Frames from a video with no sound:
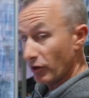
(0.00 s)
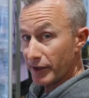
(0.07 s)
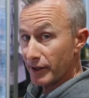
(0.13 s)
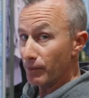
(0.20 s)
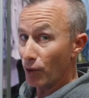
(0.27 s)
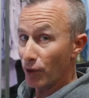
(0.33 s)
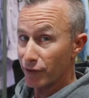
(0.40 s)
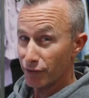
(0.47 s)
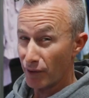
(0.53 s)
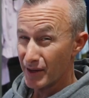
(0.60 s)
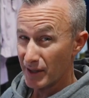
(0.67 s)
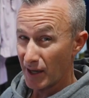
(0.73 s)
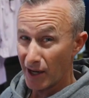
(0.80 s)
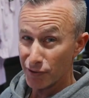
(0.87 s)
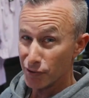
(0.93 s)
I don't mind
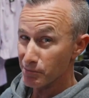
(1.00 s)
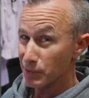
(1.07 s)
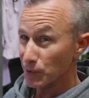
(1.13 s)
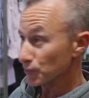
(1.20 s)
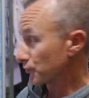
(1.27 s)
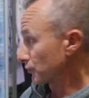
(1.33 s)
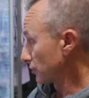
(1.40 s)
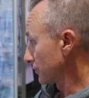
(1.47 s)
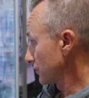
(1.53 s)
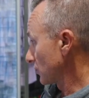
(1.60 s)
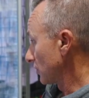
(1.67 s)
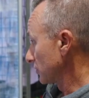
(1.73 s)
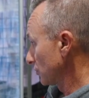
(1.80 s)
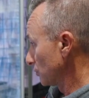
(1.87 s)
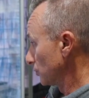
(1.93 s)
throwing 100 mil sort of
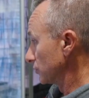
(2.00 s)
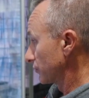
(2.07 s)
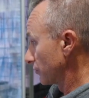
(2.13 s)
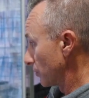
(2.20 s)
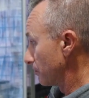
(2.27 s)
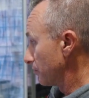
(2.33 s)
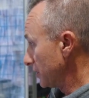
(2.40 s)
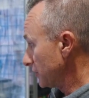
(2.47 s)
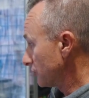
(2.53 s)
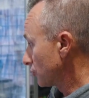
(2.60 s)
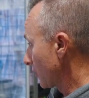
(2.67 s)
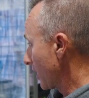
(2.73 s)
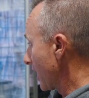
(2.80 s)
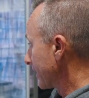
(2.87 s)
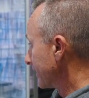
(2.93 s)
size lures for a big
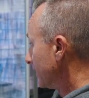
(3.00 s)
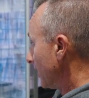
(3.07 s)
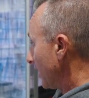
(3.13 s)
trout.